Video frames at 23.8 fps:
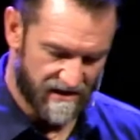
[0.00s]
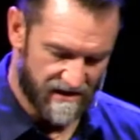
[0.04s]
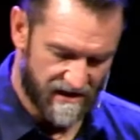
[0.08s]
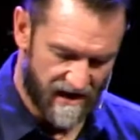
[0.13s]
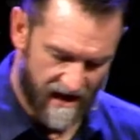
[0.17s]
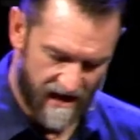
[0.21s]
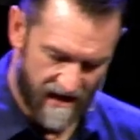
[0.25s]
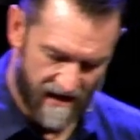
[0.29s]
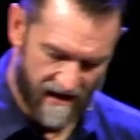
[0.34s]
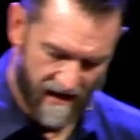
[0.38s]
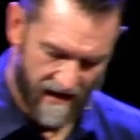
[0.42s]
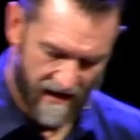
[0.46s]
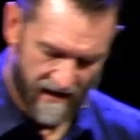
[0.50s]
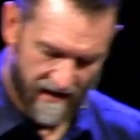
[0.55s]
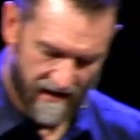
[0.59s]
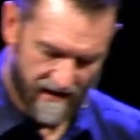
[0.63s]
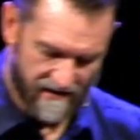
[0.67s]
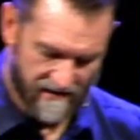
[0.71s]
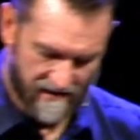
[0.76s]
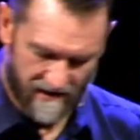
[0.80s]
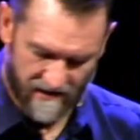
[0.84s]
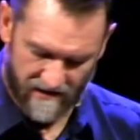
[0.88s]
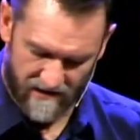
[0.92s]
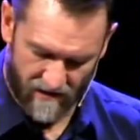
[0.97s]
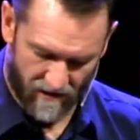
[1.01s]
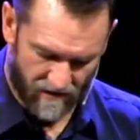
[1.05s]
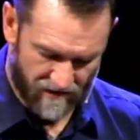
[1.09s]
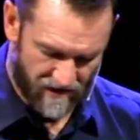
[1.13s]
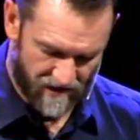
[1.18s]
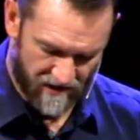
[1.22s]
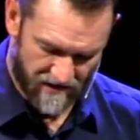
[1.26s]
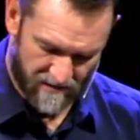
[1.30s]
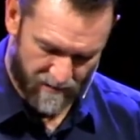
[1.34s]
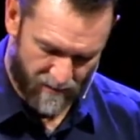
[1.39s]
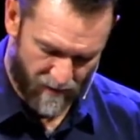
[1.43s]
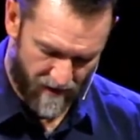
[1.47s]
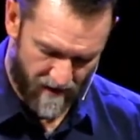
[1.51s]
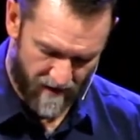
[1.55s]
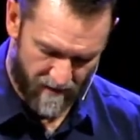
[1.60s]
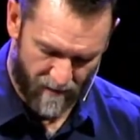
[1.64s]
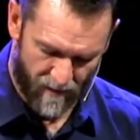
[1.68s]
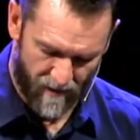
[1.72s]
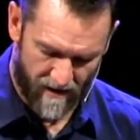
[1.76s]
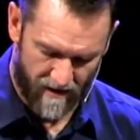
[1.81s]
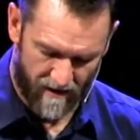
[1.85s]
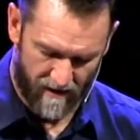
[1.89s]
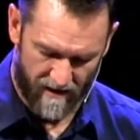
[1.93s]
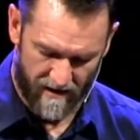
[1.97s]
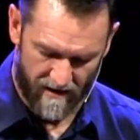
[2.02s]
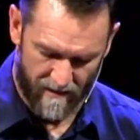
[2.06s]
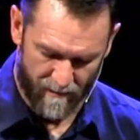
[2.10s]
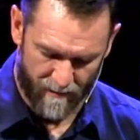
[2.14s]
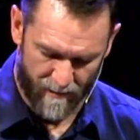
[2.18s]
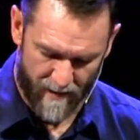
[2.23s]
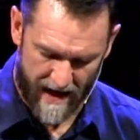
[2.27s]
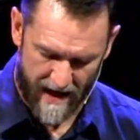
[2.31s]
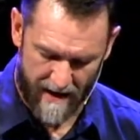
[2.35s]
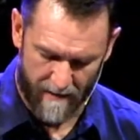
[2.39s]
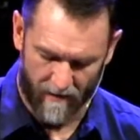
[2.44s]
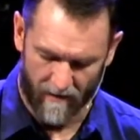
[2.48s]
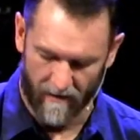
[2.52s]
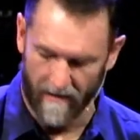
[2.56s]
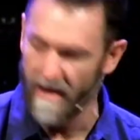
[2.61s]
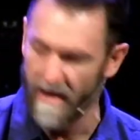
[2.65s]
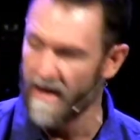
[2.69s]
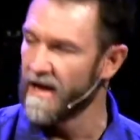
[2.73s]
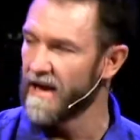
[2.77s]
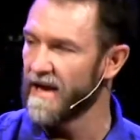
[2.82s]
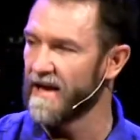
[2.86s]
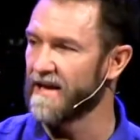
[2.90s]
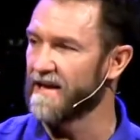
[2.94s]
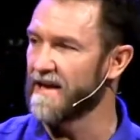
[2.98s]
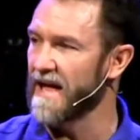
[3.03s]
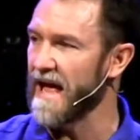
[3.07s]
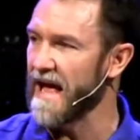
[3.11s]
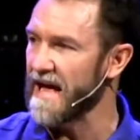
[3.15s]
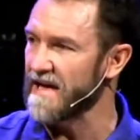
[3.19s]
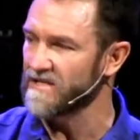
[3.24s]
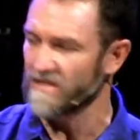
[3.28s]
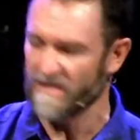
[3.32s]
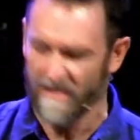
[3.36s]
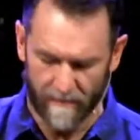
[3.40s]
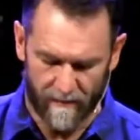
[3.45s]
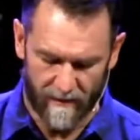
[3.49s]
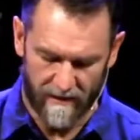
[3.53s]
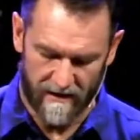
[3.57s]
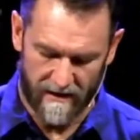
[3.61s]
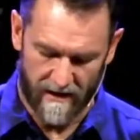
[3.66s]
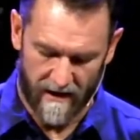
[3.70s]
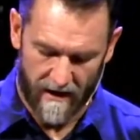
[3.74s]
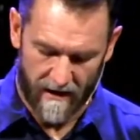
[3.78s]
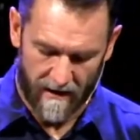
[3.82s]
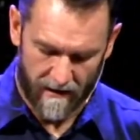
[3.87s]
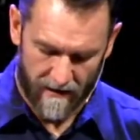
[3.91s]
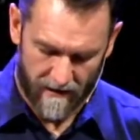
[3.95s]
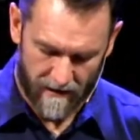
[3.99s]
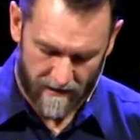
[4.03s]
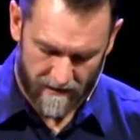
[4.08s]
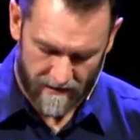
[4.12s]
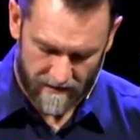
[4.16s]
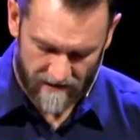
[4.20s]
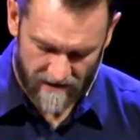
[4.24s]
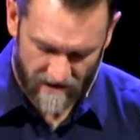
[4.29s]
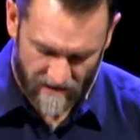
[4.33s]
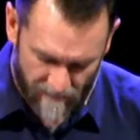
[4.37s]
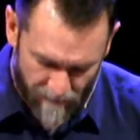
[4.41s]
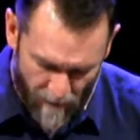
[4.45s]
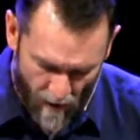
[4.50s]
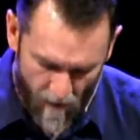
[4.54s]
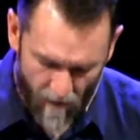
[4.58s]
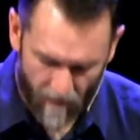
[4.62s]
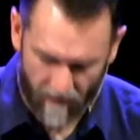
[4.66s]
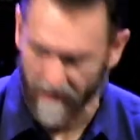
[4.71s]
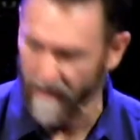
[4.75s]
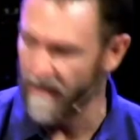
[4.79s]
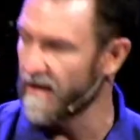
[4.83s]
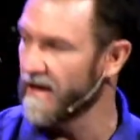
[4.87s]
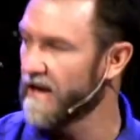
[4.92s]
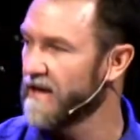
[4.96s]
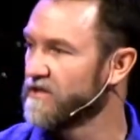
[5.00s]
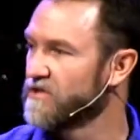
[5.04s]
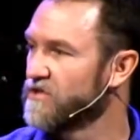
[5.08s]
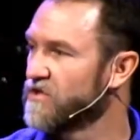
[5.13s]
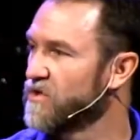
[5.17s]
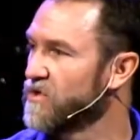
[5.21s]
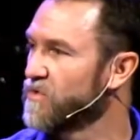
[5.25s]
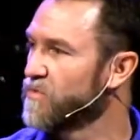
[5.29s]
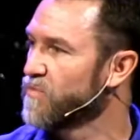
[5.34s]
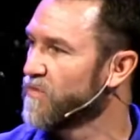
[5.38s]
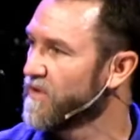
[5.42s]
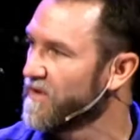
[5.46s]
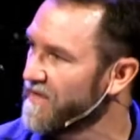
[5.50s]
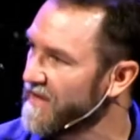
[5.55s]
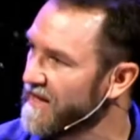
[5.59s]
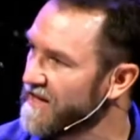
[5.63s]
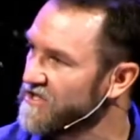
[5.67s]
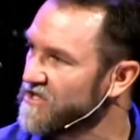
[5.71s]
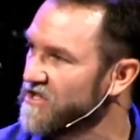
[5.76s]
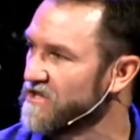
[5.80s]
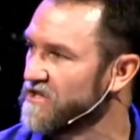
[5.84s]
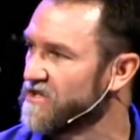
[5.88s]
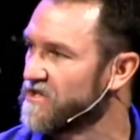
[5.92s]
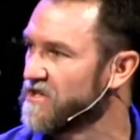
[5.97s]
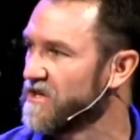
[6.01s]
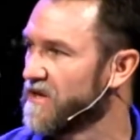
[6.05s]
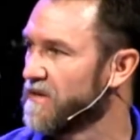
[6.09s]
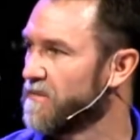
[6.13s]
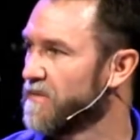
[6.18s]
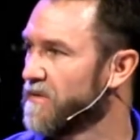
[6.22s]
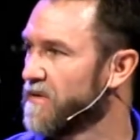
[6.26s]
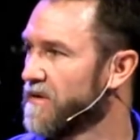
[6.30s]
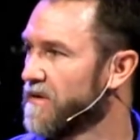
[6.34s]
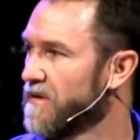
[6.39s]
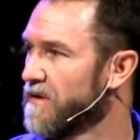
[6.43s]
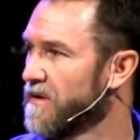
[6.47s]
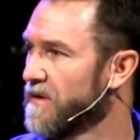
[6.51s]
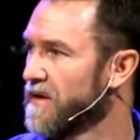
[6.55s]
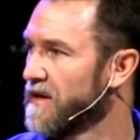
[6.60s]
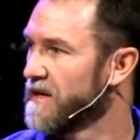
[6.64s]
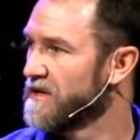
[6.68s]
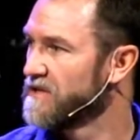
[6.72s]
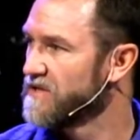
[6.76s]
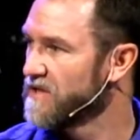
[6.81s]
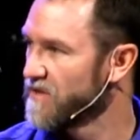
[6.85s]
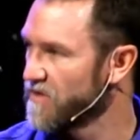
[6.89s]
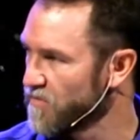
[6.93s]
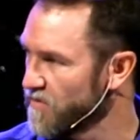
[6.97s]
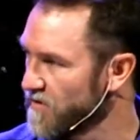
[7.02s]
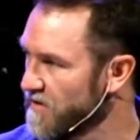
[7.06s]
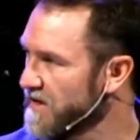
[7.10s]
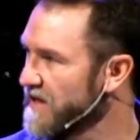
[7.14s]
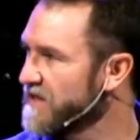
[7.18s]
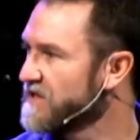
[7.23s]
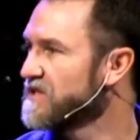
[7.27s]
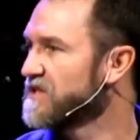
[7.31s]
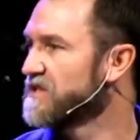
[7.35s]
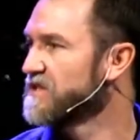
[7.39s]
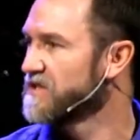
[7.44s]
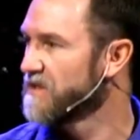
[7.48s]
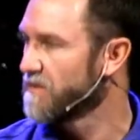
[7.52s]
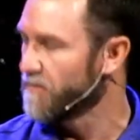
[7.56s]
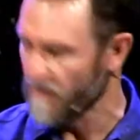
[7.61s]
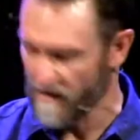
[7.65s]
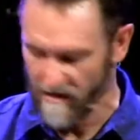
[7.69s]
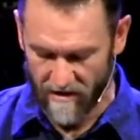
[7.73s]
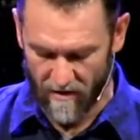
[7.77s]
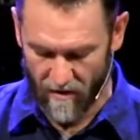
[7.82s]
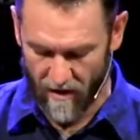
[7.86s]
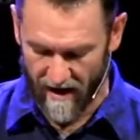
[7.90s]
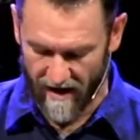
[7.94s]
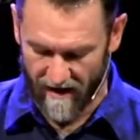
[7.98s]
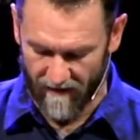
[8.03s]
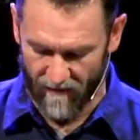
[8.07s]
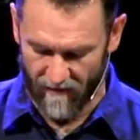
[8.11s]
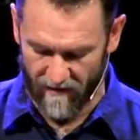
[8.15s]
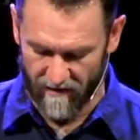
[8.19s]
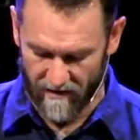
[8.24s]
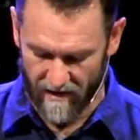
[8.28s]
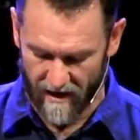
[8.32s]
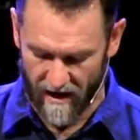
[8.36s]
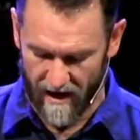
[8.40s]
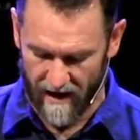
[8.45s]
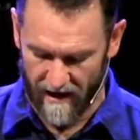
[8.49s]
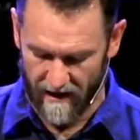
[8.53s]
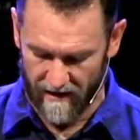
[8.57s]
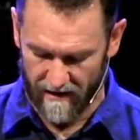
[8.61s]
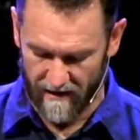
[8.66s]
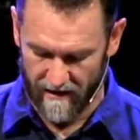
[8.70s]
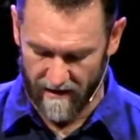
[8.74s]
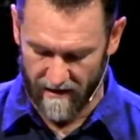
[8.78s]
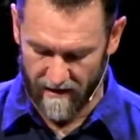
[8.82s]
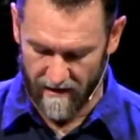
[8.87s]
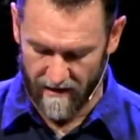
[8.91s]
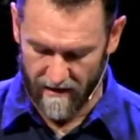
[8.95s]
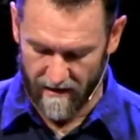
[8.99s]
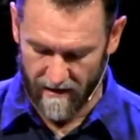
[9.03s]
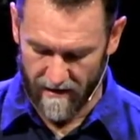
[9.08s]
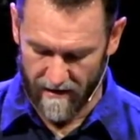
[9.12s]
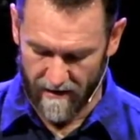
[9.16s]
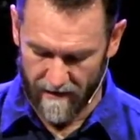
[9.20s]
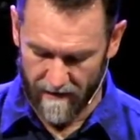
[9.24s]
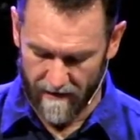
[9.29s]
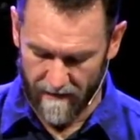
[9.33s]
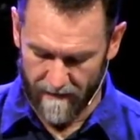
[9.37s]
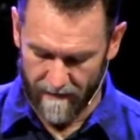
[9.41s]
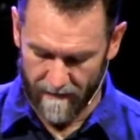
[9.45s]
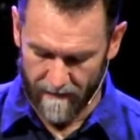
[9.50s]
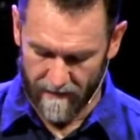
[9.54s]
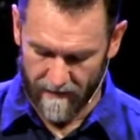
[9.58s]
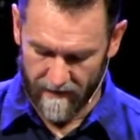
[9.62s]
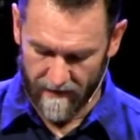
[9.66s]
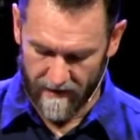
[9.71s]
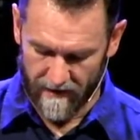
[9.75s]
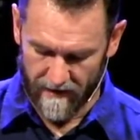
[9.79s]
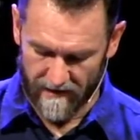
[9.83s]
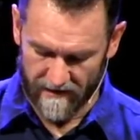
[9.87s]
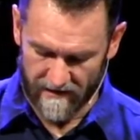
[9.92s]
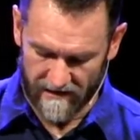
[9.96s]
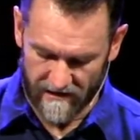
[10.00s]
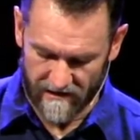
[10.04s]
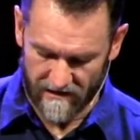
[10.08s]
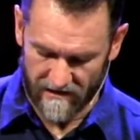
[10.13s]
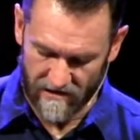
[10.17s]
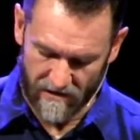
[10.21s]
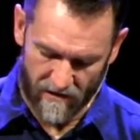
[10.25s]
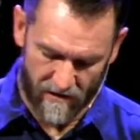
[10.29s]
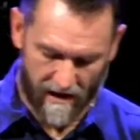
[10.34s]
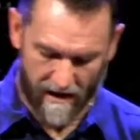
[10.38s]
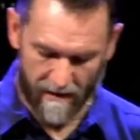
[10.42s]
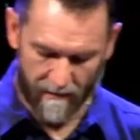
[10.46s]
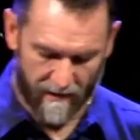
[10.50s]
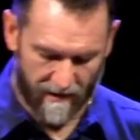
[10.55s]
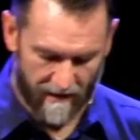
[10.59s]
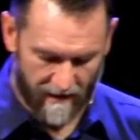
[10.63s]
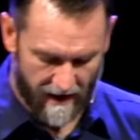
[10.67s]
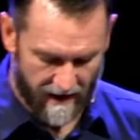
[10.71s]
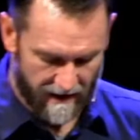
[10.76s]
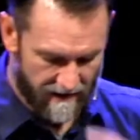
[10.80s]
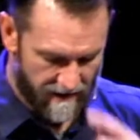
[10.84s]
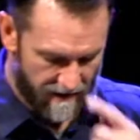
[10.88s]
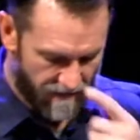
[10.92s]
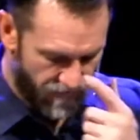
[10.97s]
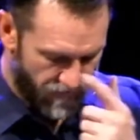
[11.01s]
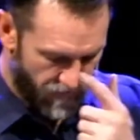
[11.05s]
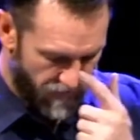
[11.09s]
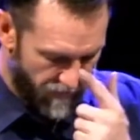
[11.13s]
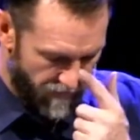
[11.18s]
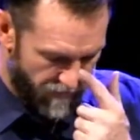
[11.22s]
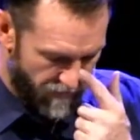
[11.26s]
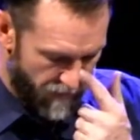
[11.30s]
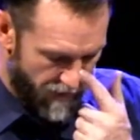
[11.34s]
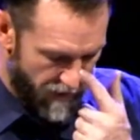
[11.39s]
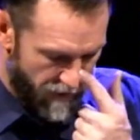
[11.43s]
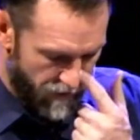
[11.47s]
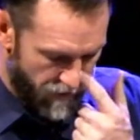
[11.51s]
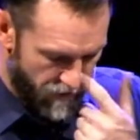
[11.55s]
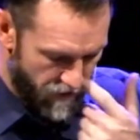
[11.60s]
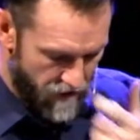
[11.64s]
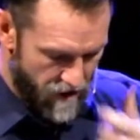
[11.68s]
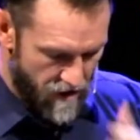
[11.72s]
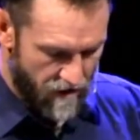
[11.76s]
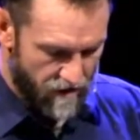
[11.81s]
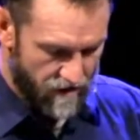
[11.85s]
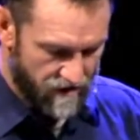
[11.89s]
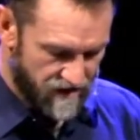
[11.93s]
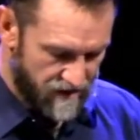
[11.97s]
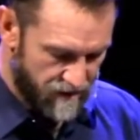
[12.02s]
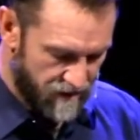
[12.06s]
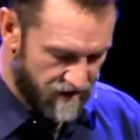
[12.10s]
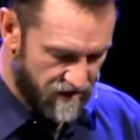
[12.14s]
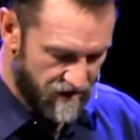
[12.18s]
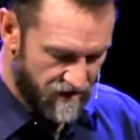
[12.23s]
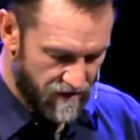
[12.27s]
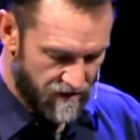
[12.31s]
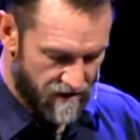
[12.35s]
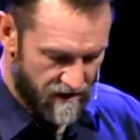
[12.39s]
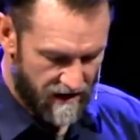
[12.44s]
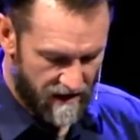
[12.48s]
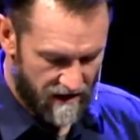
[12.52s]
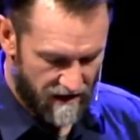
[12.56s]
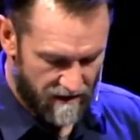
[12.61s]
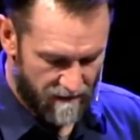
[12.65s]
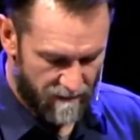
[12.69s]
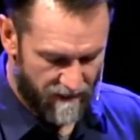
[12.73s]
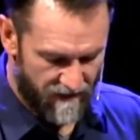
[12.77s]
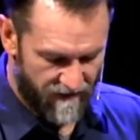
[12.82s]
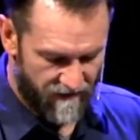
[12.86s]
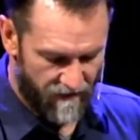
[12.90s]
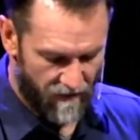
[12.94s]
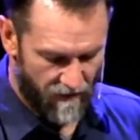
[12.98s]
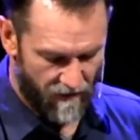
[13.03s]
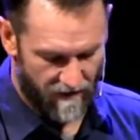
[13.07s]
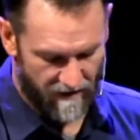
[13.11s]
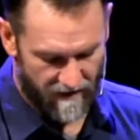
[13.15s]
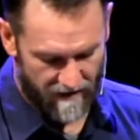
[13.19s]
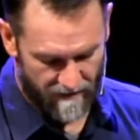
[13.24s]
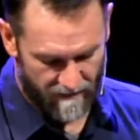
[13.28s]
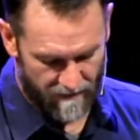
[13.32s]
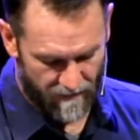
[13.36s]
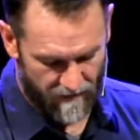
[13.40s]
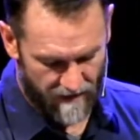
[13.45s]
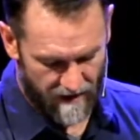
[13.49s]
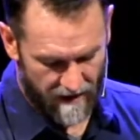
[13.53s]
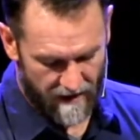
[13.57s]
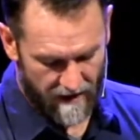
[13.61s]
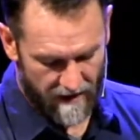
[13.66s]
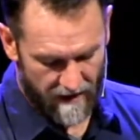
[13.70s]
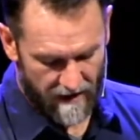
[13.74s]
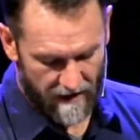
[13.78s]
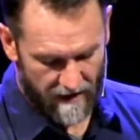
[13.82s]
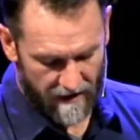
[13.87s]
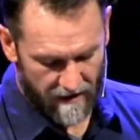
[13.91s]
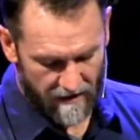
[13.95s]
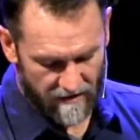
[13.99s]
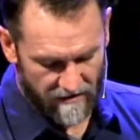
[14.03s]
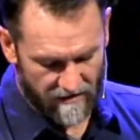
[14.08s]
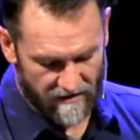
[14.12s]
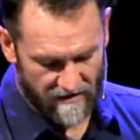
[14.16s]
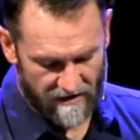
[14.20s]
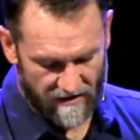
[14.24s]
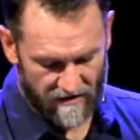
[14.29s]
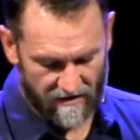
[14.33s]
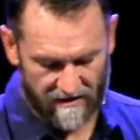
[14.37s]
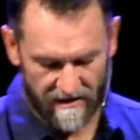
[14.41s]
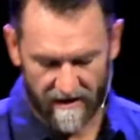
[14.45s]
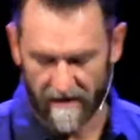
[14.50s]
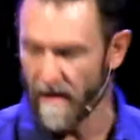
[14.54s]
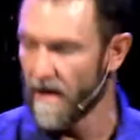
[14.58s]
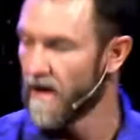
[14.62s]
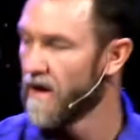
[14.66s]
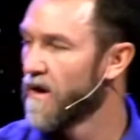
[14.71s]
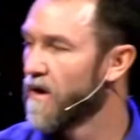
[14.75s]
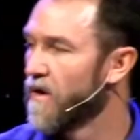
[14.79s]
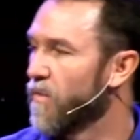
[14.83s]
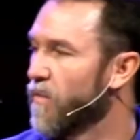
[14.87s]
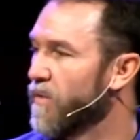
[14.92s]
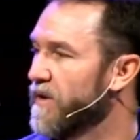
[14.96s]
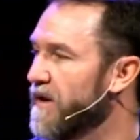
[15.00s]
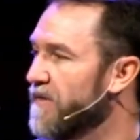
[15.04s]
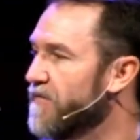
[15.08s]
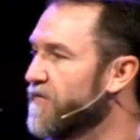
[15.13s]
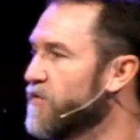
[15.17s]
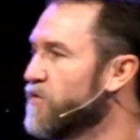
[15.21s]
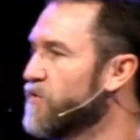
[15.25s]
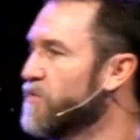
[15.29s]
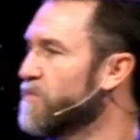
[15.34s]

is saying is that don't just pray a prayer and babble. It has to be spoken into relationship, into the relationship that you have with God. He says, do not be like them, for your Father knows what you need before him. Here's what's interesting. Whatever